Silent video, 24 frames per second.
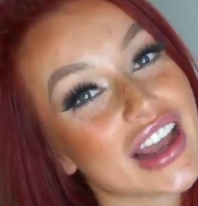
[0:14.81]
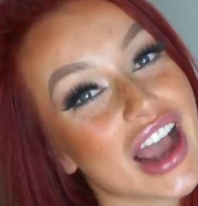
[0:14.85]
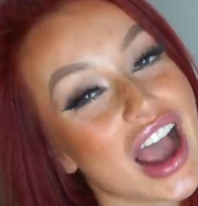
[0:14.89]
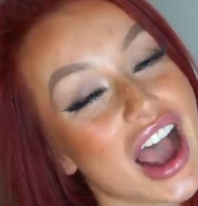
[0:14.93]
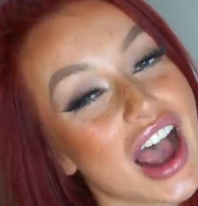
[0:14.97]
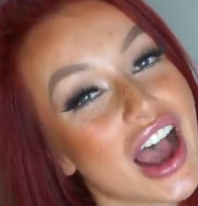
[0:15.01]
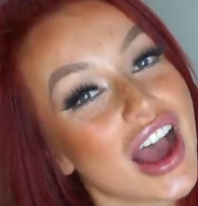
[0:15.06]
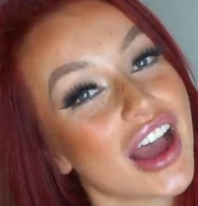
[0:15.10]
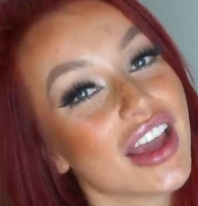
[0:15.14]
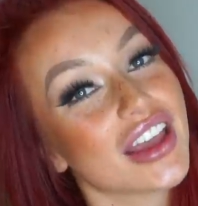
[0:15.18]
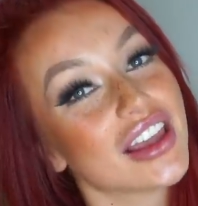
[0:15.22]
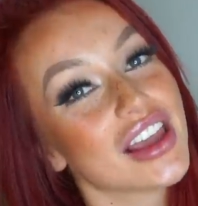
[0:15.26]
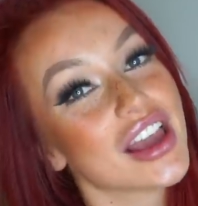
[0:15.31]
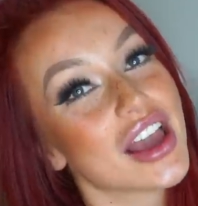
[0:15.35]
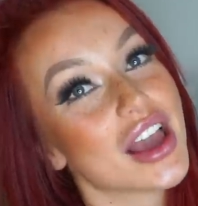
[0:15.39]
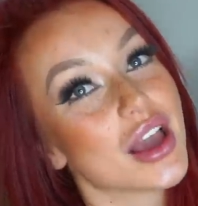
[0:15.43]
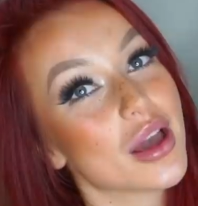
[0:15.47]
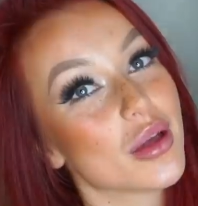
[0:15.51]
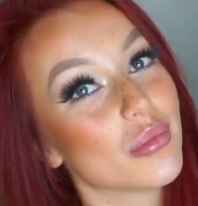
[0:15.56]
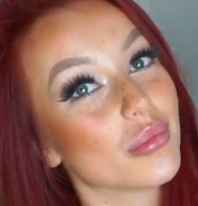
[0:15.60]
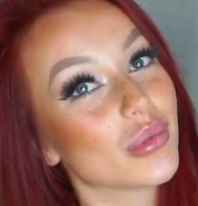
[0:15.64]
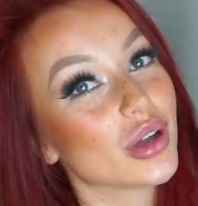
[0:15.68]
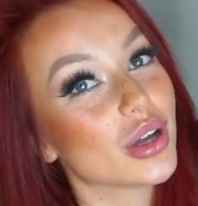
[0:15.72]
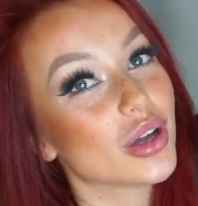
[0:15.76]
I
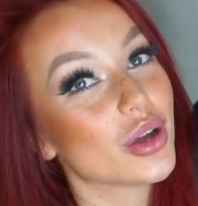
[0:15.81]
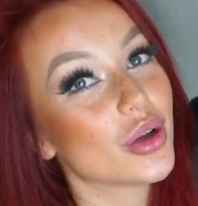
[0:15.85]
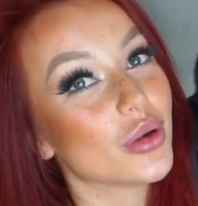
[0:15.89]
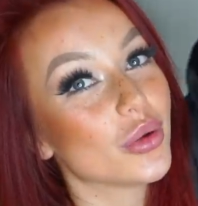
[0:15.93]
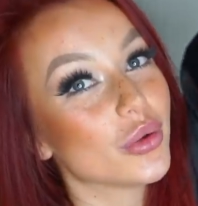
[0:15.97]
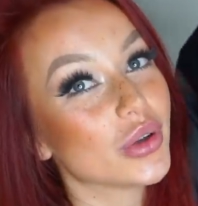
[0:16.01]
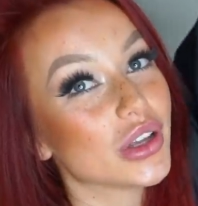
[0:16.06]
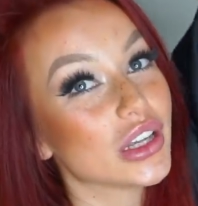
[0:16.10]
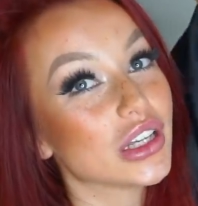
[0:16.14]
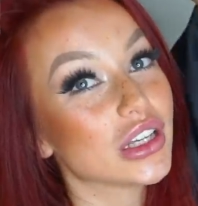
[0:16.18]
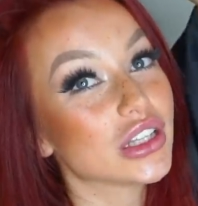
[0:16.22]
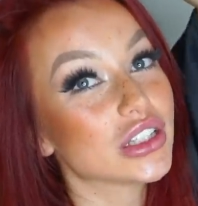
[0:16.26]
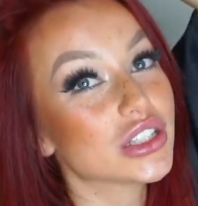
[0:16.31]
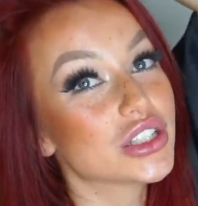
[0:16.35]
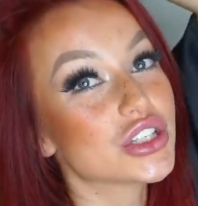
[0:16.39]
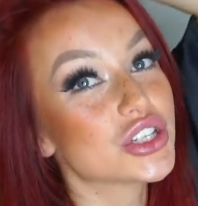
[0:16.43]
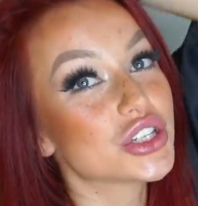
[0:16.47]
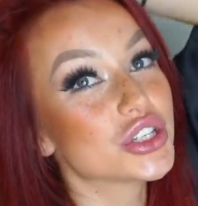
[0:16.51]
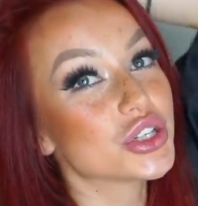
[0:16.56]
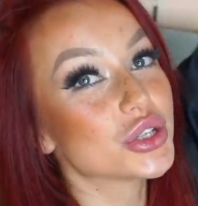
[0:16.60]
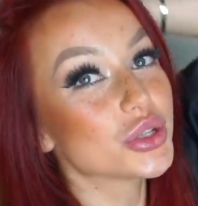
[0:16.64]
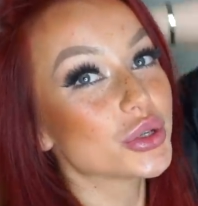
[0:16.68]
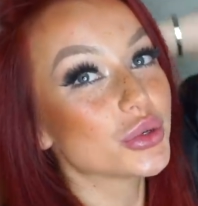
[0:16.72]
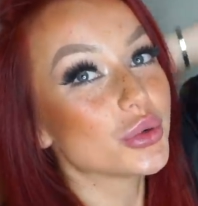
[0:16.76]
am going
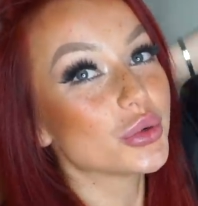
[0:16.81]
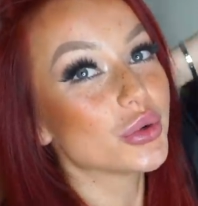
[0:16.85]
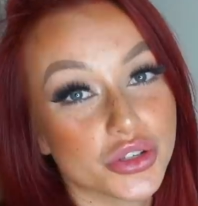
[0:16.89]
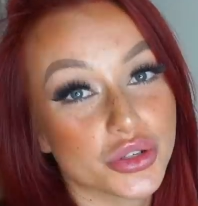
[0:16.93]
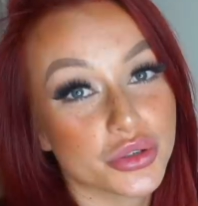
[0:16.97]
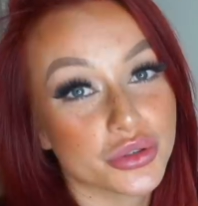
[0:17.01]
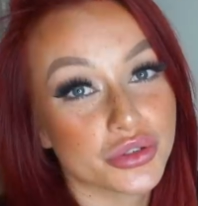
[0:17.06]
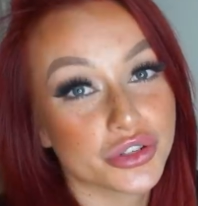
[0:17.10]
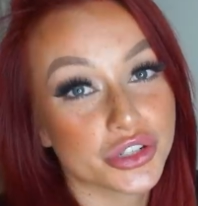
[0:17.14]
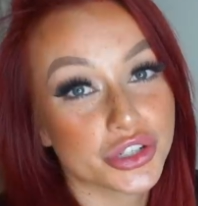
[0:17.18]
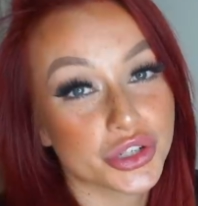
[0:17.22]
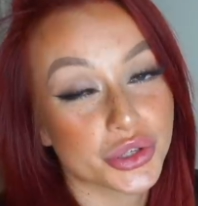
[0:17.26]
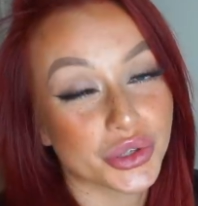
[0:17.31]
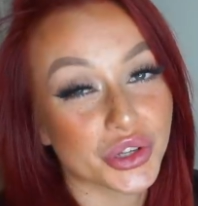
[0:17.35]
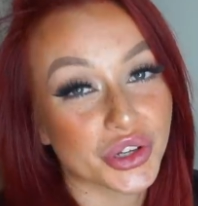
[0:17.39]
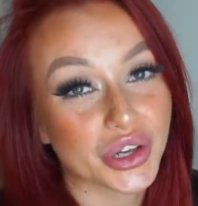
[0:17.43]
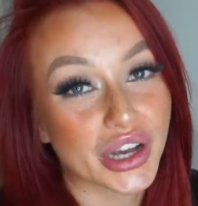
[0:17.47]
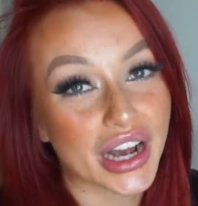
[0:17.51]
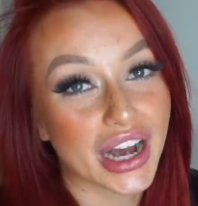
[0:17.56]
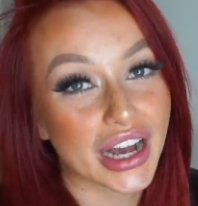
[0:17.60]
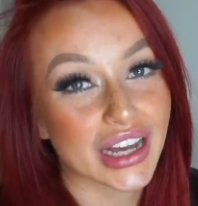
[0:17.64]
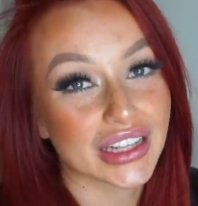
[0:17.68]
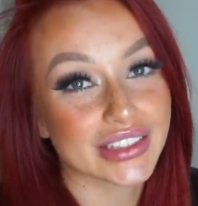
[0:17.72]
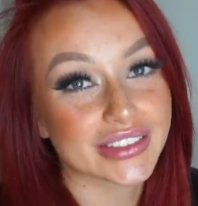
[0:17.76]
to, to show you
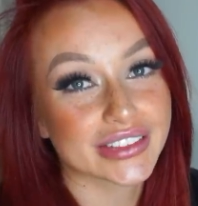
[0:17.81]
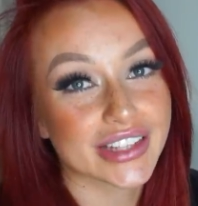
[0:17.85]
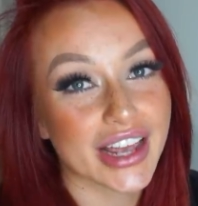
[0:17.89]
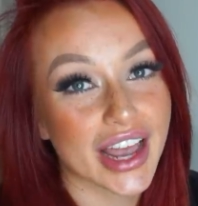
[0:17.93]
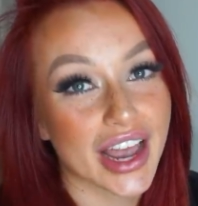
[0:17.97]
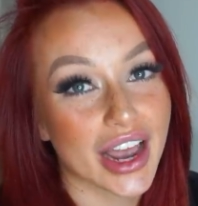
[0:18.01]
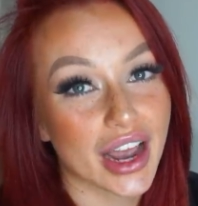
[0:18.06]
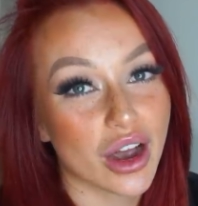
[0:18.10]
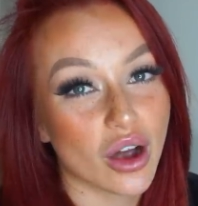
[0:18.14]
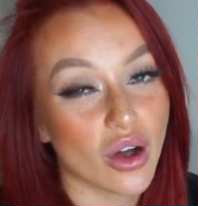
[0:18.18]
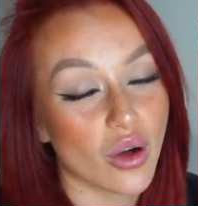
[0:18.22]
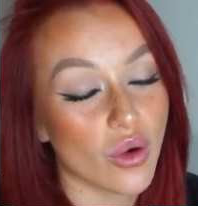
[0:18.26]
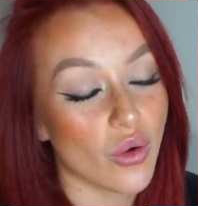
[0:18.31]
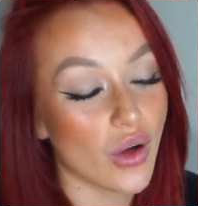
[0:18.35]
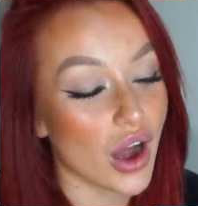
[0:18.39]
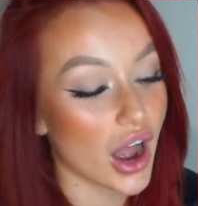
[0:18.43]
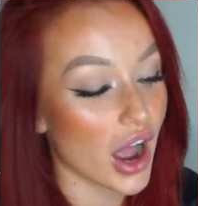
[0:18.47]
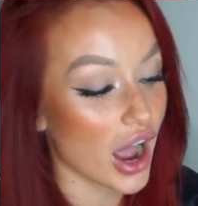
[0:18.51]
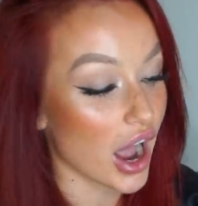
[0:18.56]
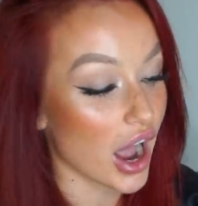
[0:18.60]
guys how